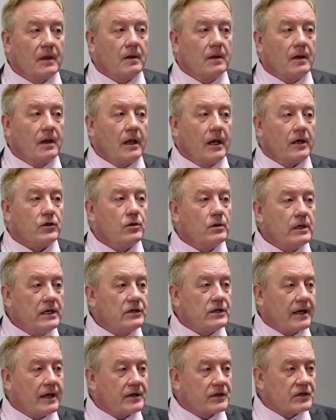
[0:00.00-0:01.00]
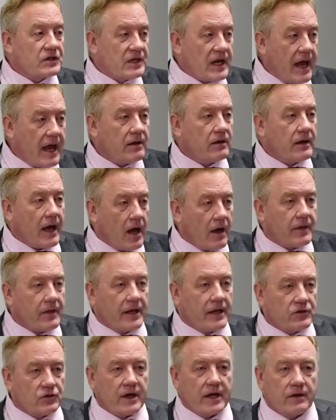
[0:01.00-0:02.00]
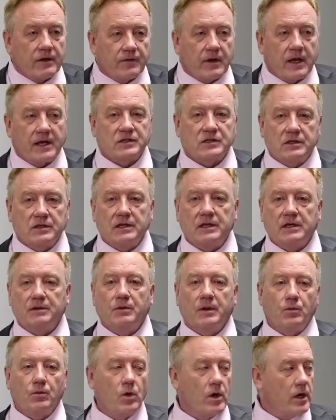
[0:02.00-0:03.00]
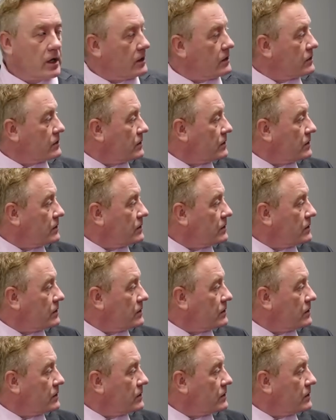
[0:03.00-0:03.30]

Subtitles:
And you need to understand how that chain of custody works.